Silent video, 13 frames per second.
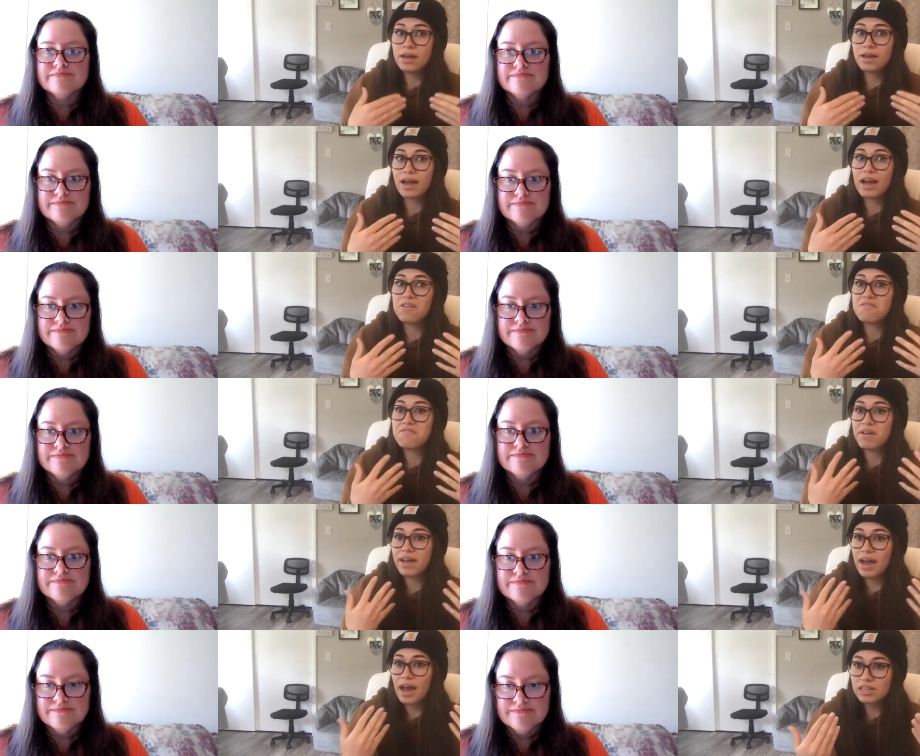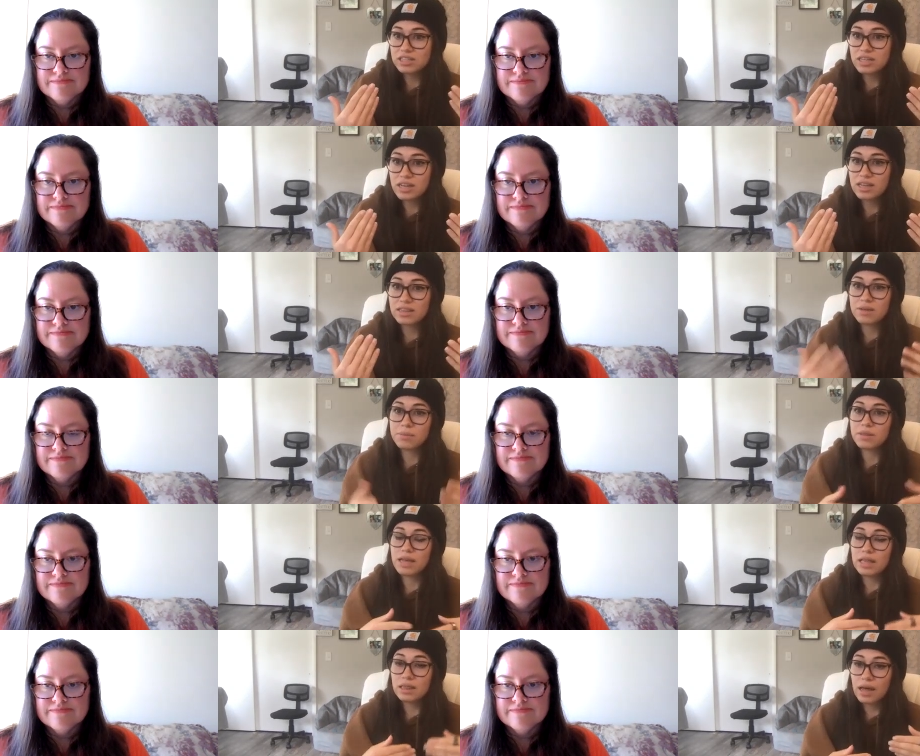Speaker 1: kind of like educate them and
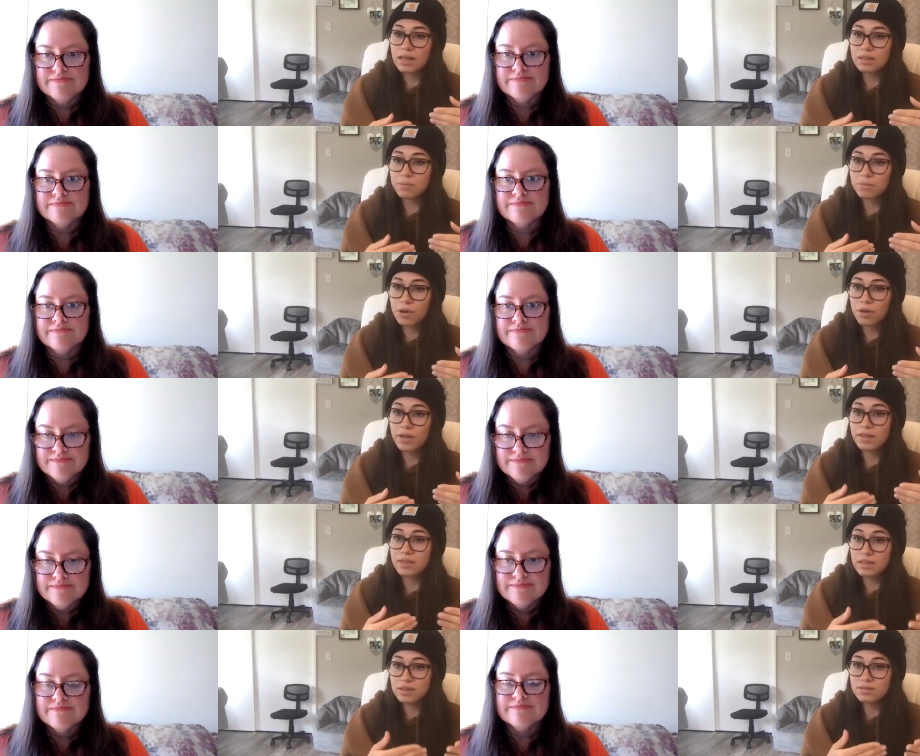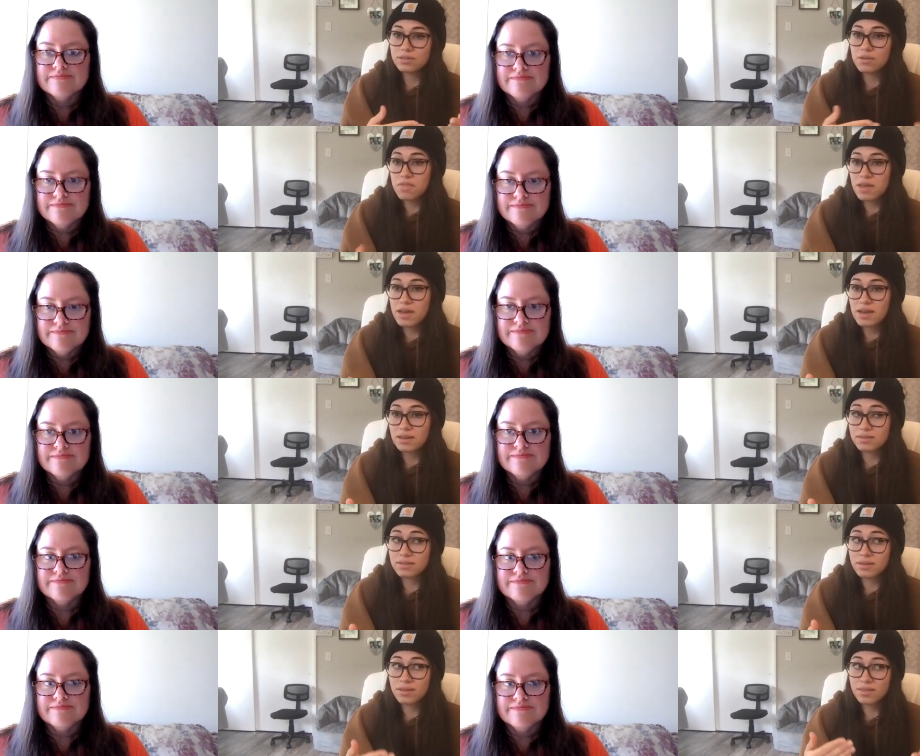like let them know like these are
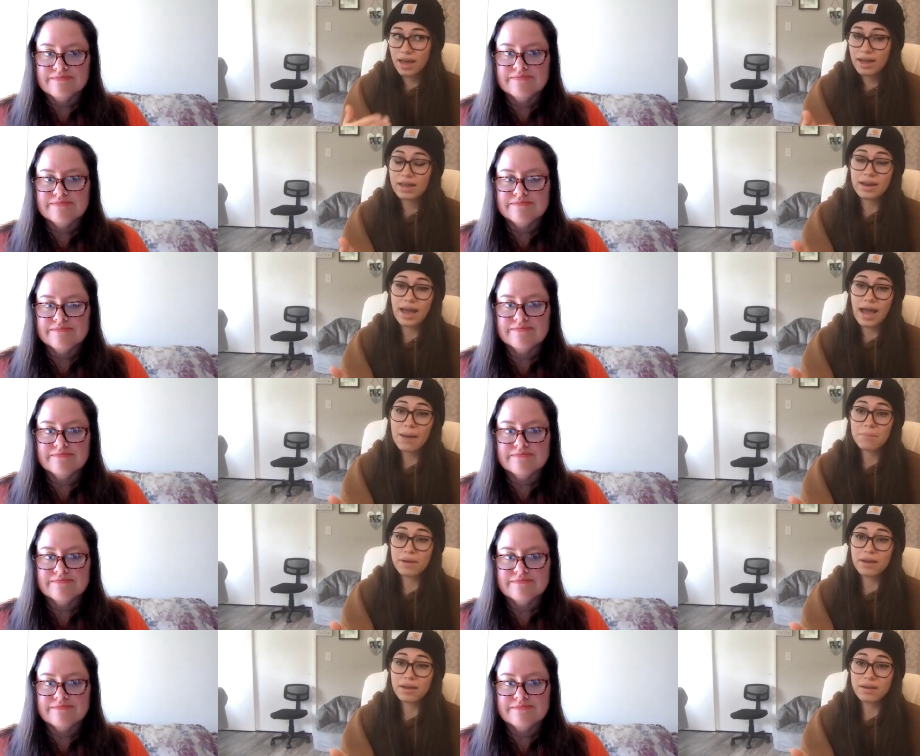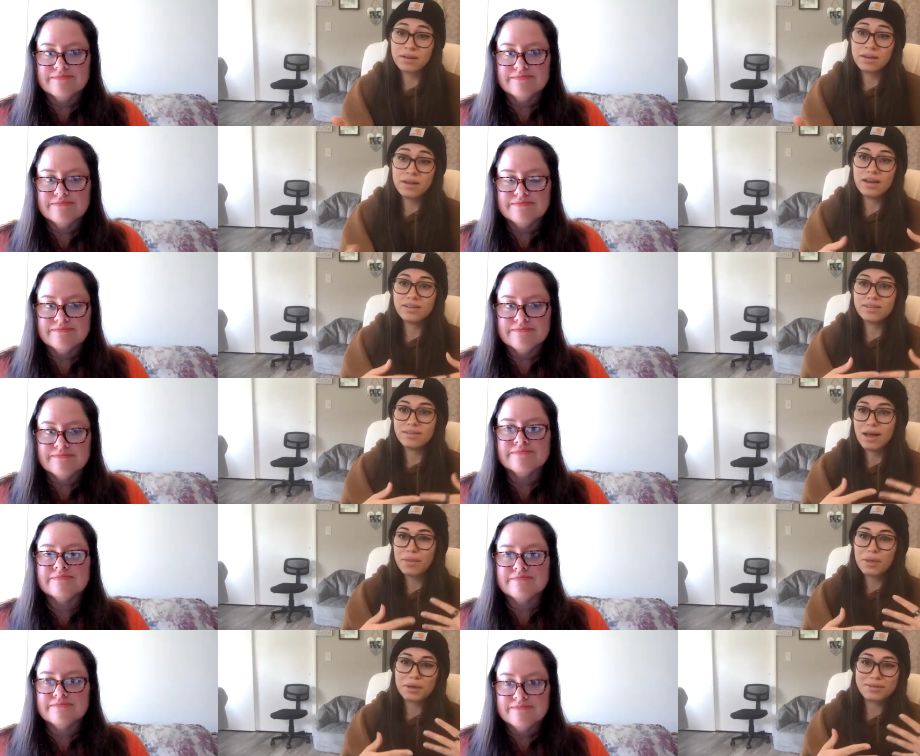things that can happen. It's
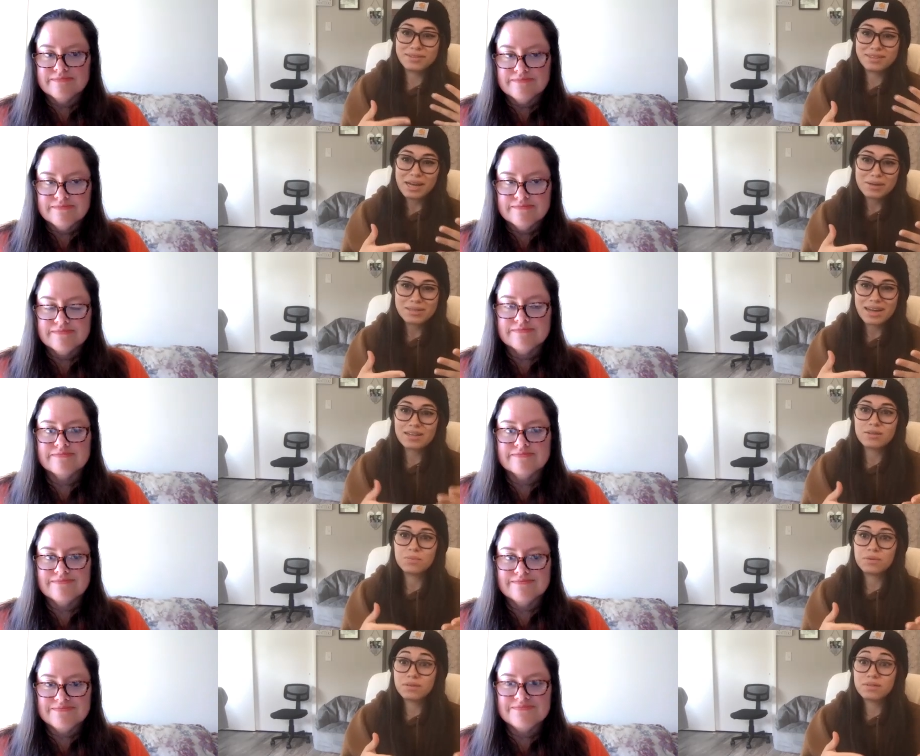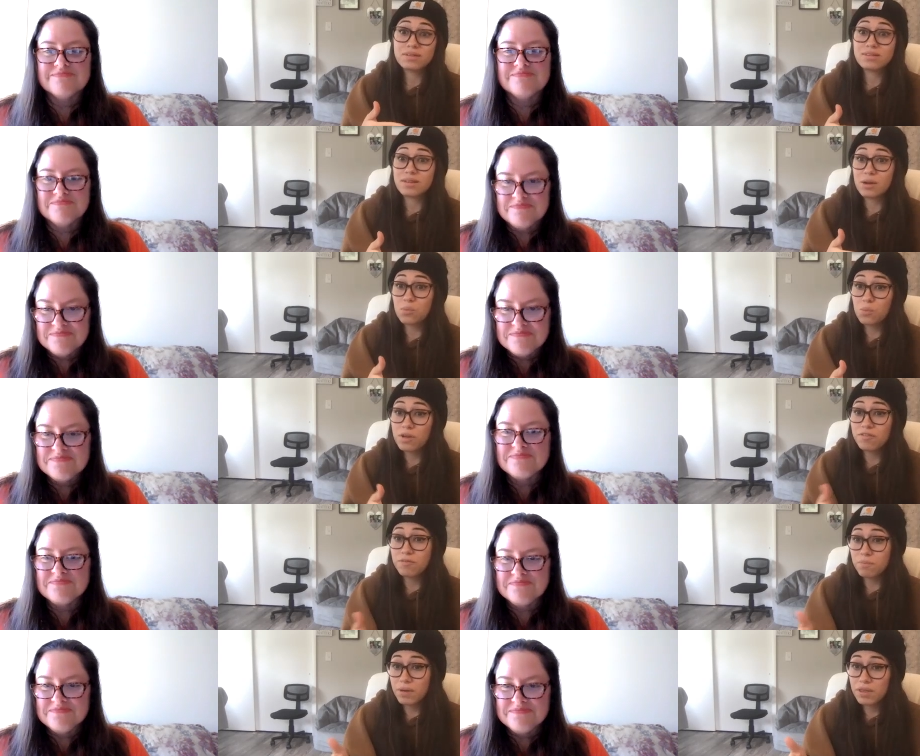not like a scare tactic, but it's like
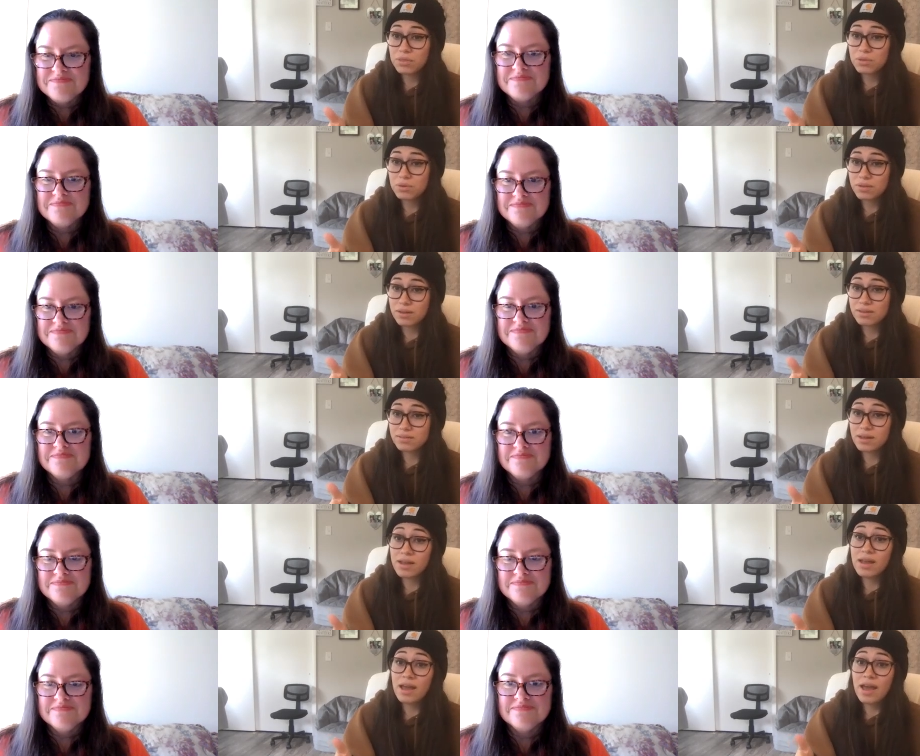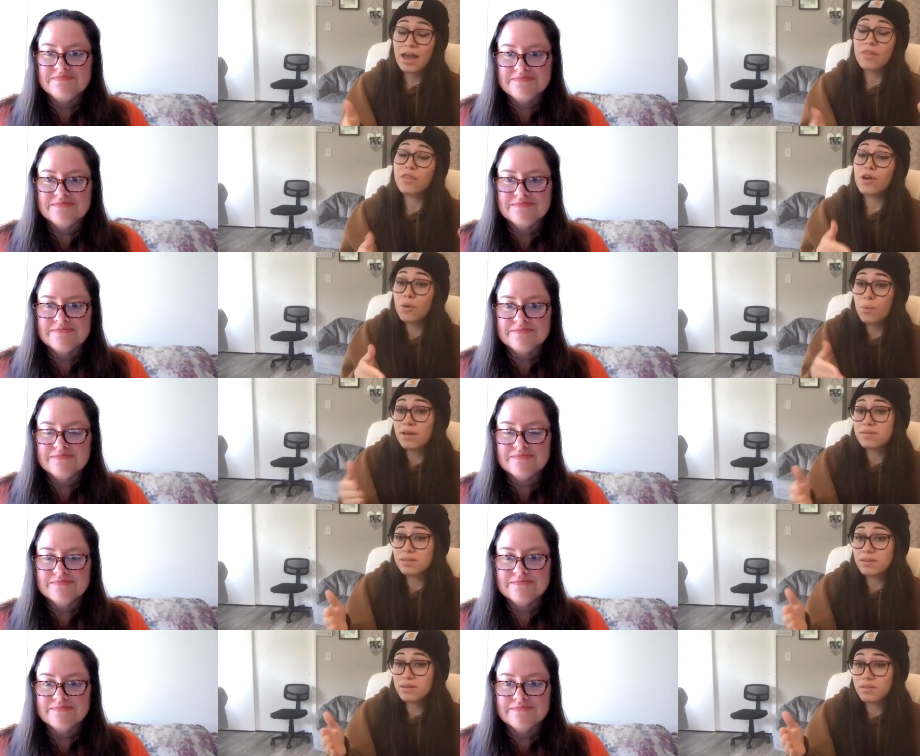we've been through this and there are
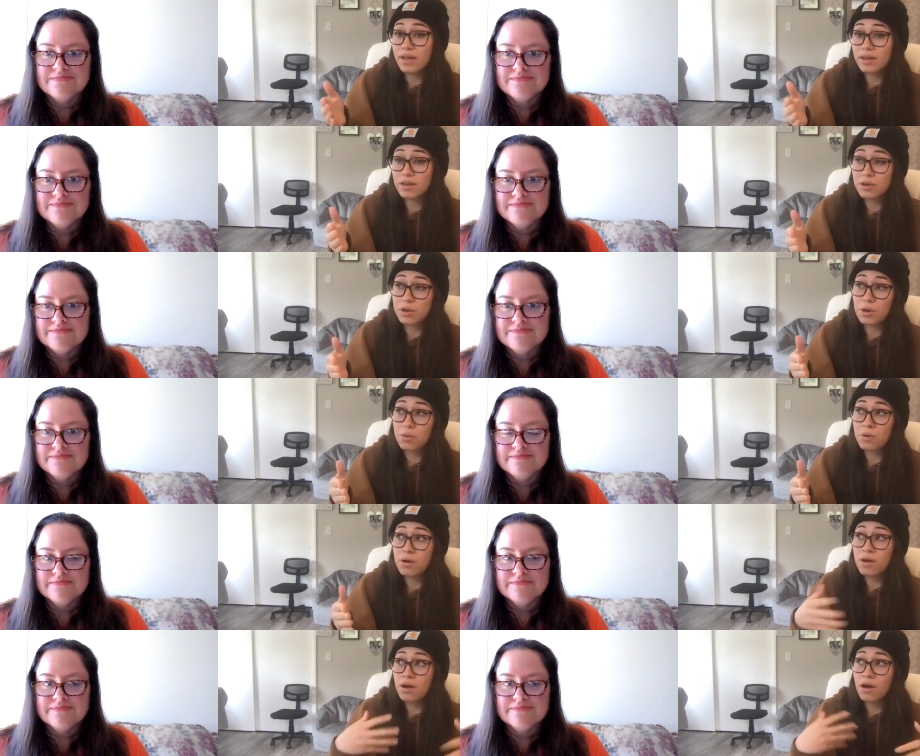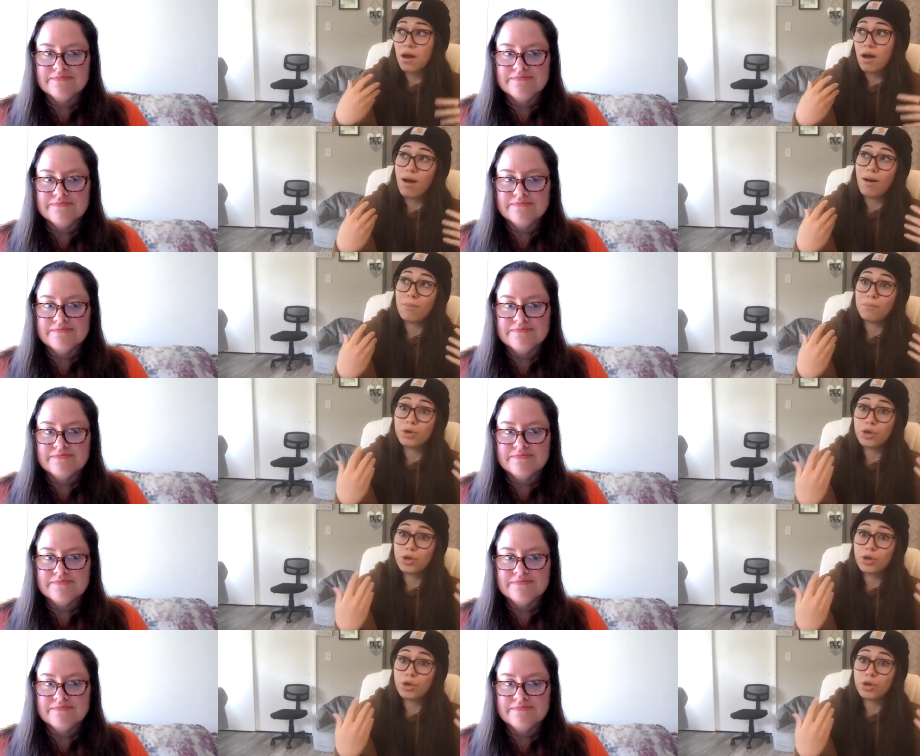ways to like, you know, um,